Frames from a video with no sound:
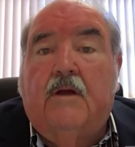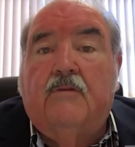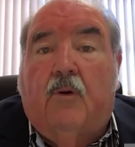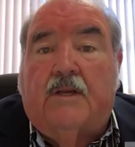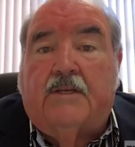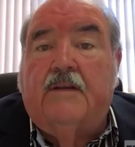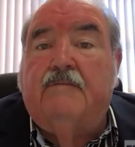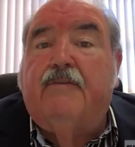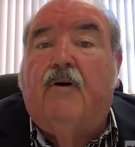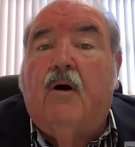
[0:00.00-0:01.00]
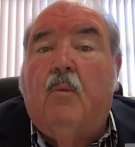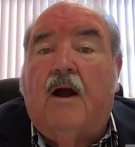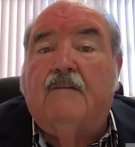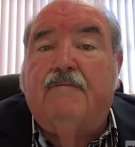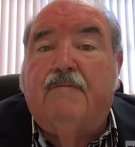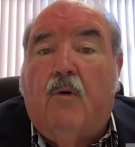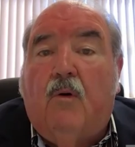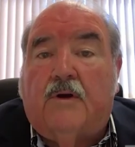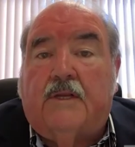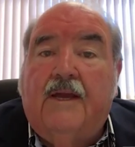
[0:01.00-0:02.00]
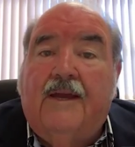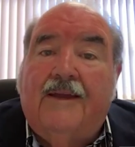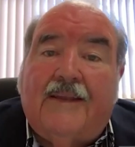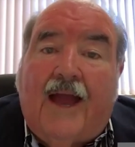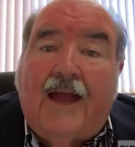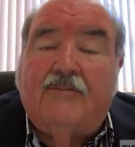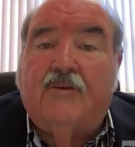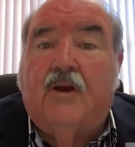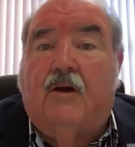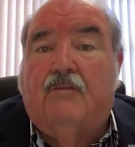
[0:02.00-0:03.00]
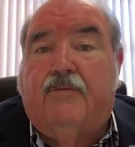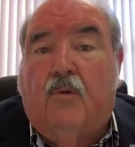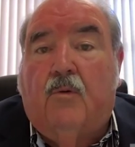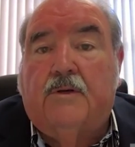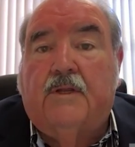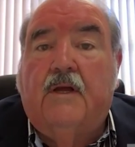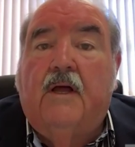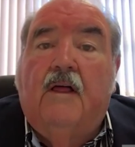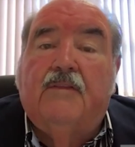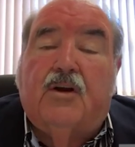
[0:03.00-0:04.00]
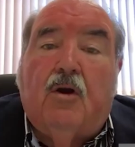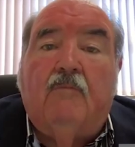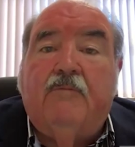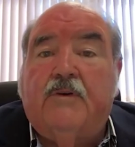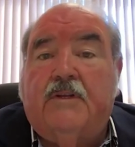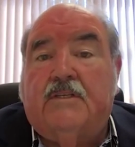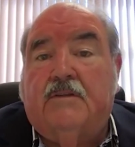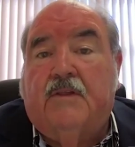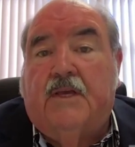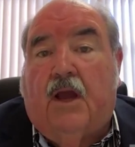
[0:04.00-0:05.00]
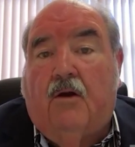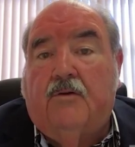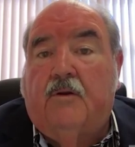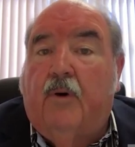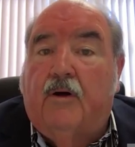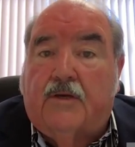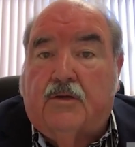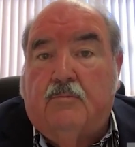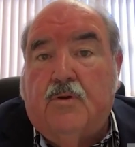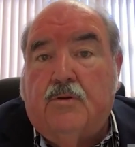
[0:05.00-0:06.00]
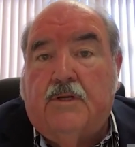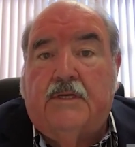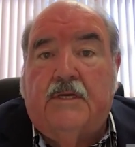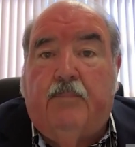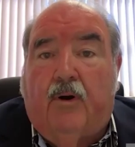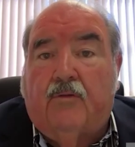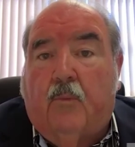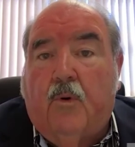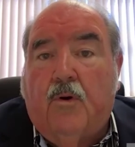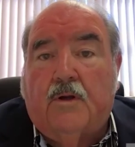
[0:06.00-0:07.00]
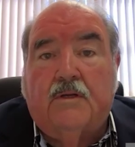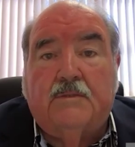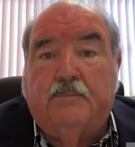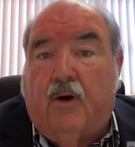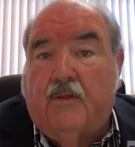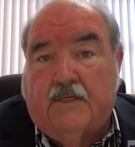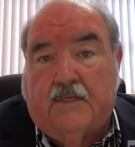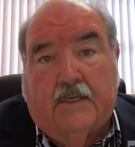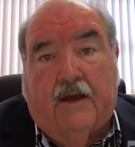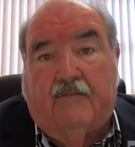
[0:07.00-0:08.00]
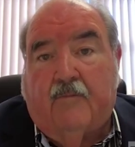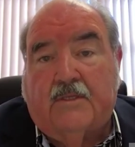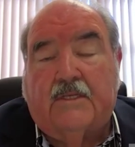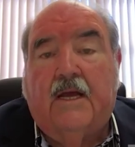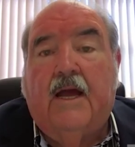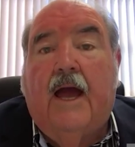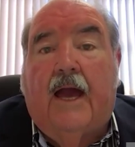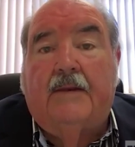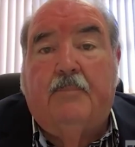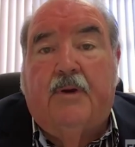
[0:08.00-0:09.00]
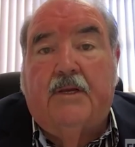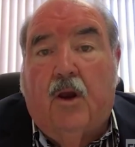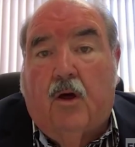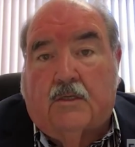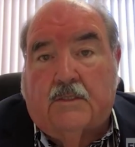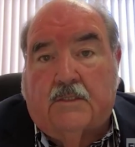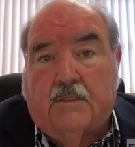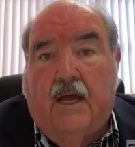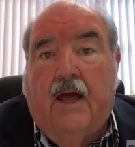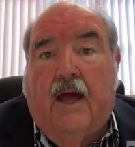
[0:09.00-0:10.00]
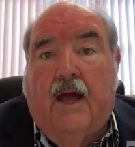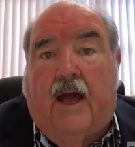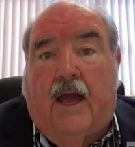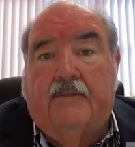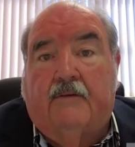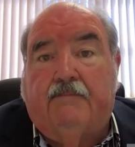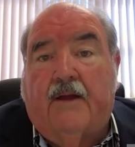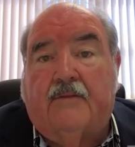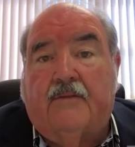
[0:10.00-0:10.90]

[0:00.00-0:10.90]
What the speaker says: to identify a way forward. It had to go forward. The confidence in the owner by the community, by the workers, by the governments had been lost. And the fact